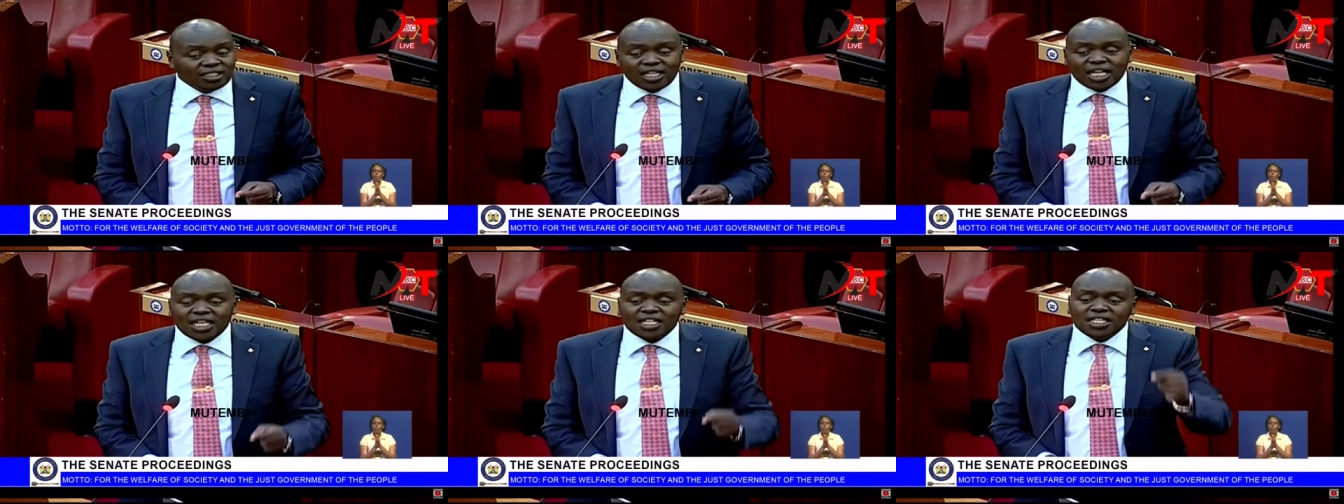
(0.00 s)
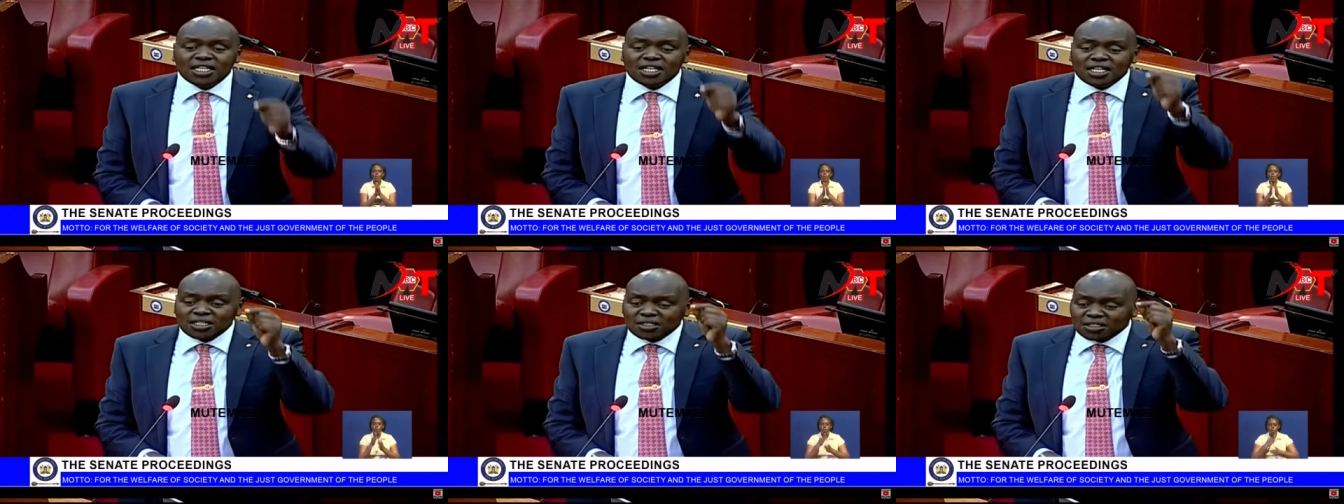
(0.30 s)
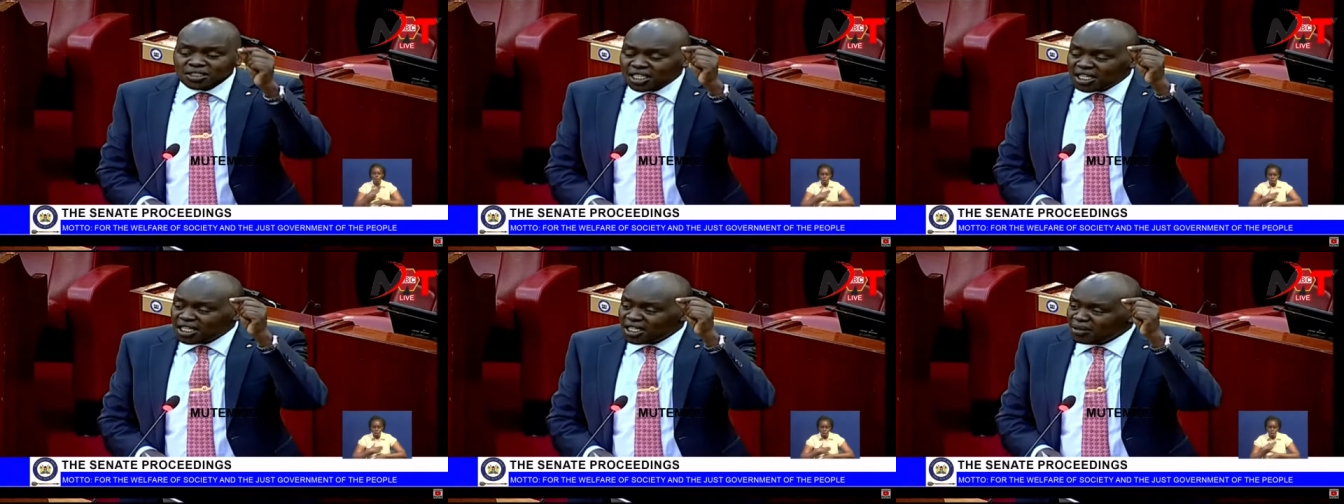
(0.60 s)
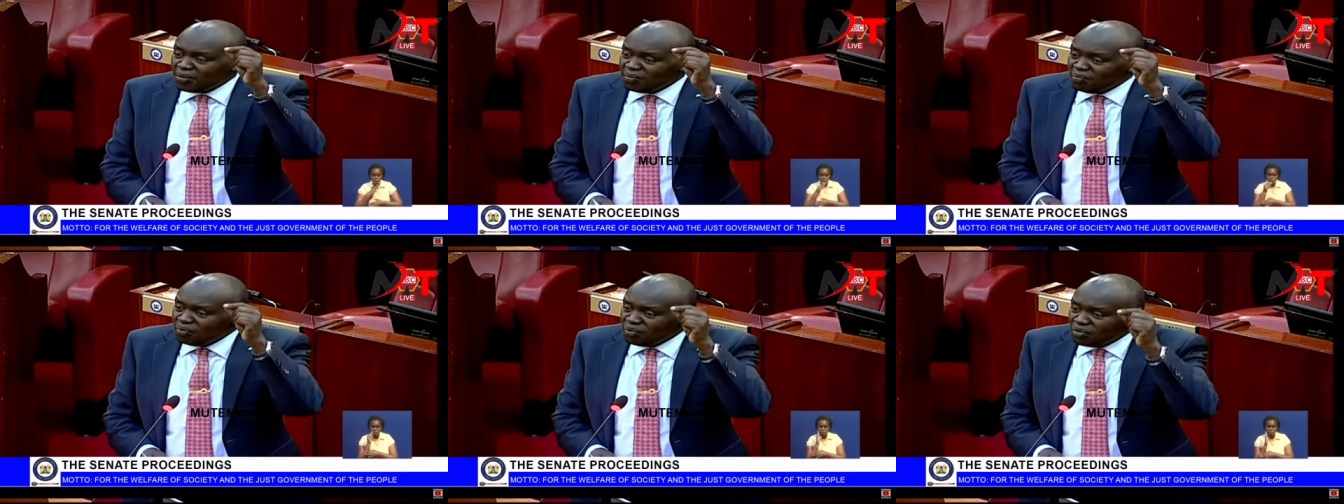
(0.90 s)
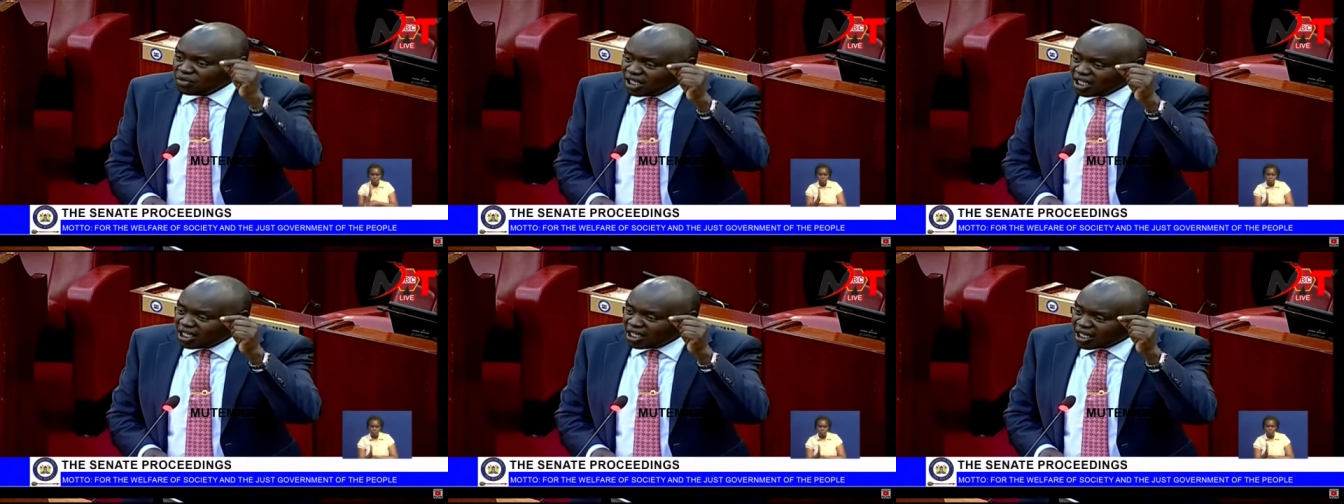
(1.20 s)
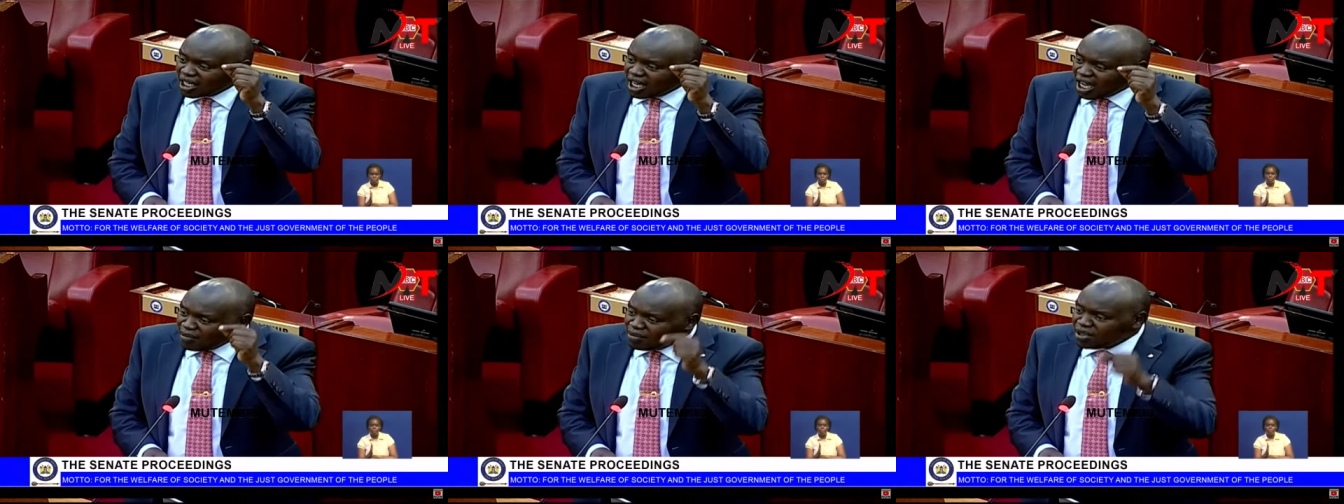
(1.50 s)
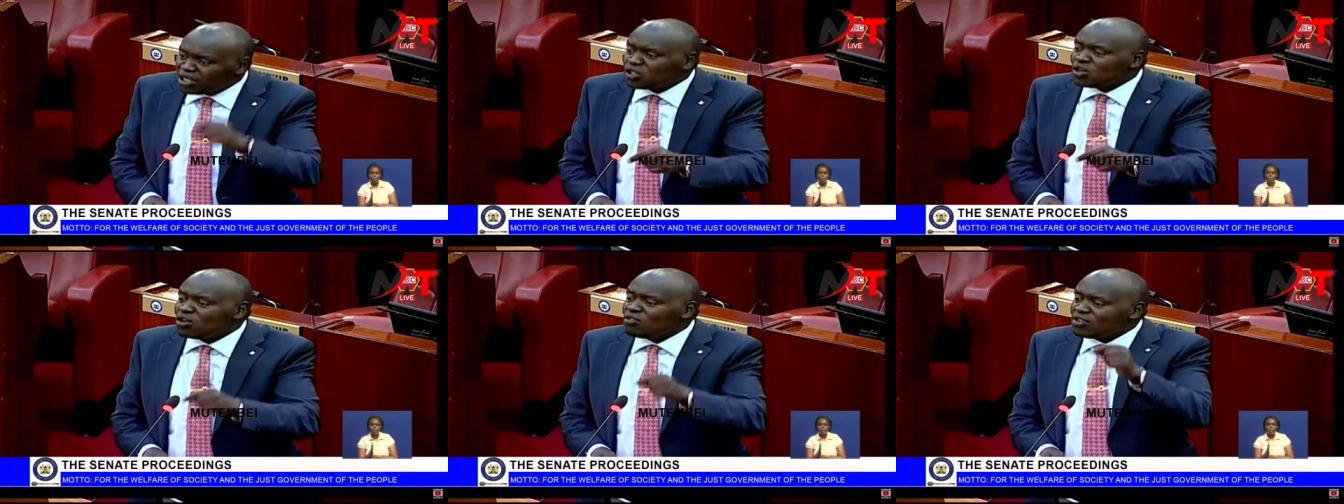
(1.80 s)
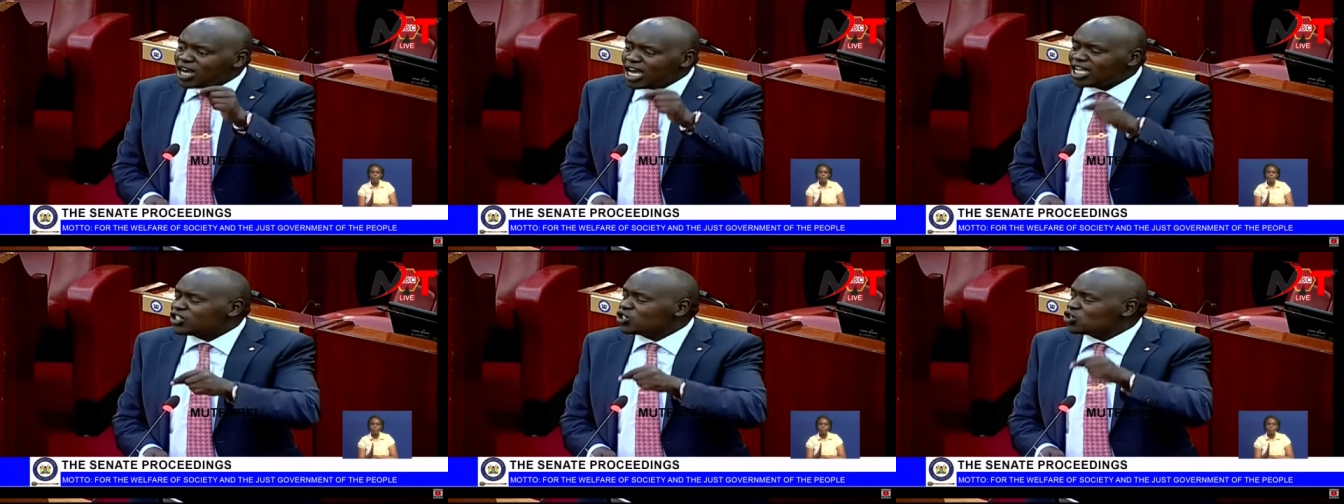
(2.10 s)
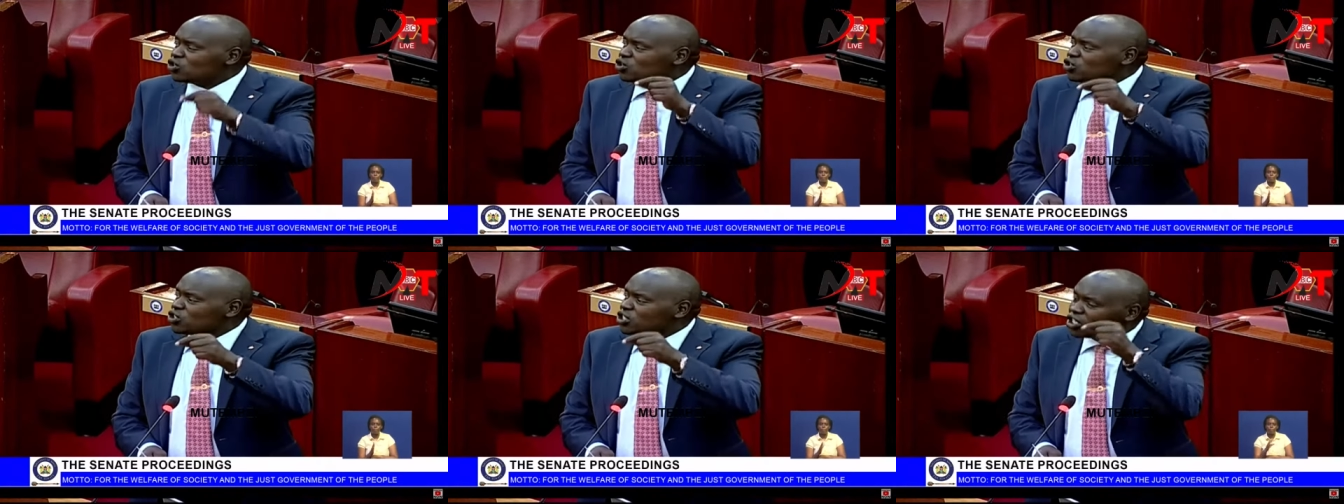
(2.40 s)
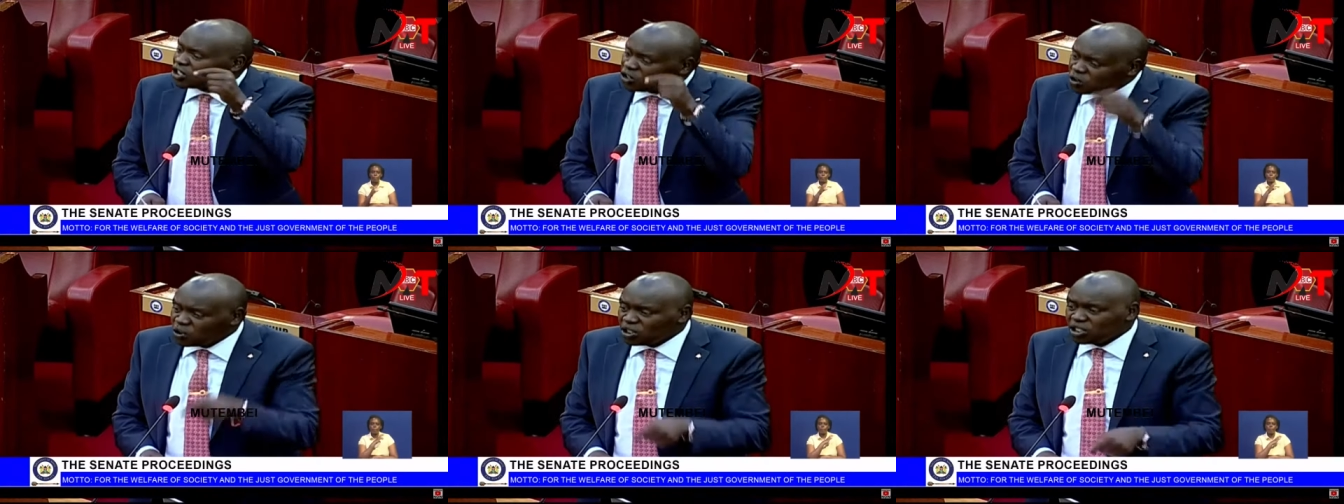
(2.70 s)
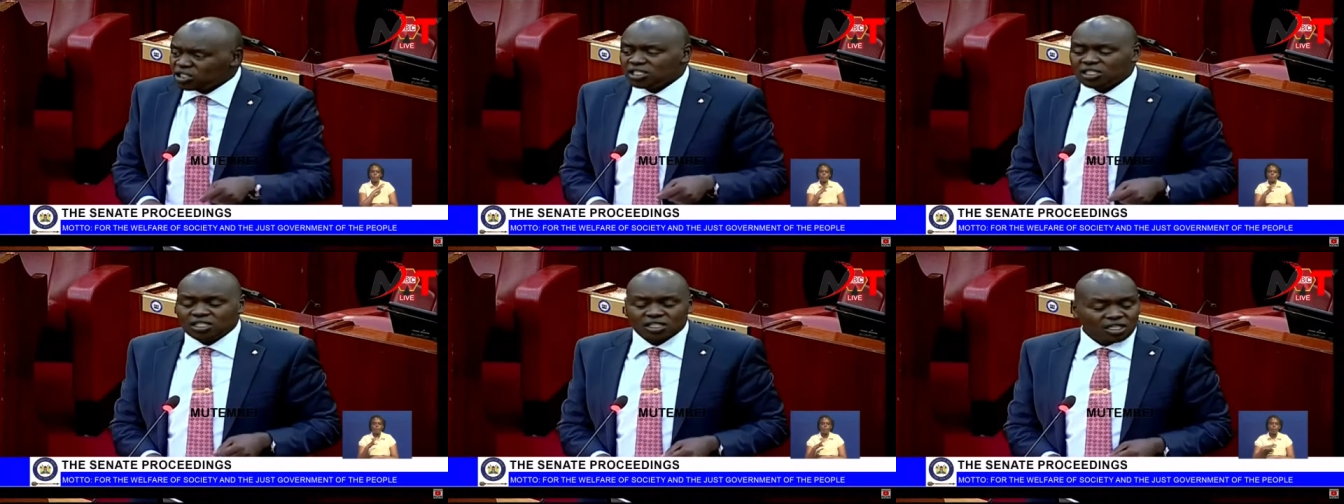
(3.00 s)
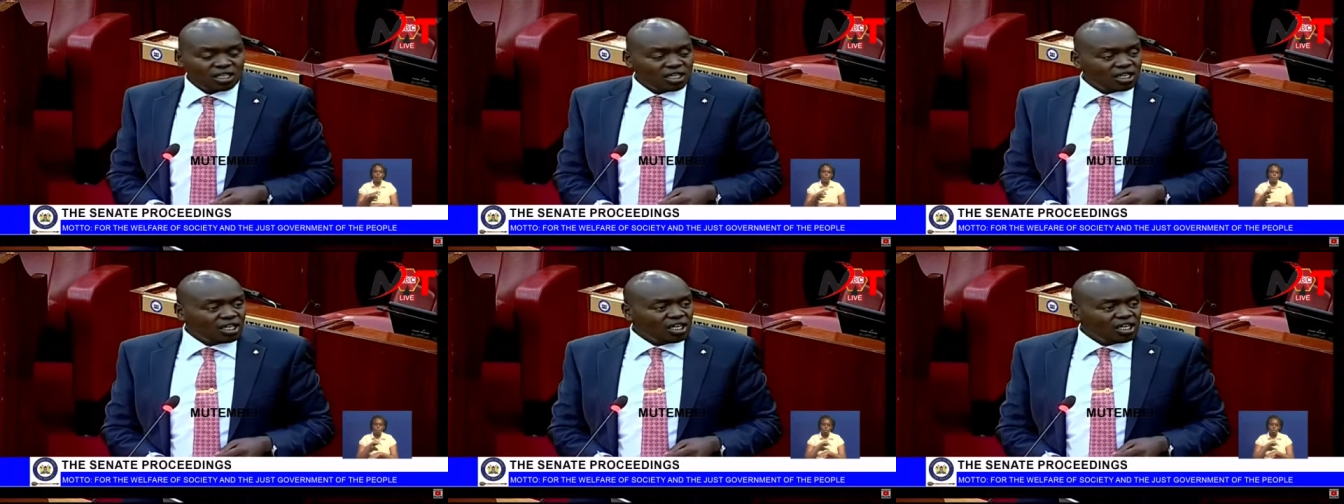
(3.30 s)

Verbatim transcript: that the, the, the Committee of National Security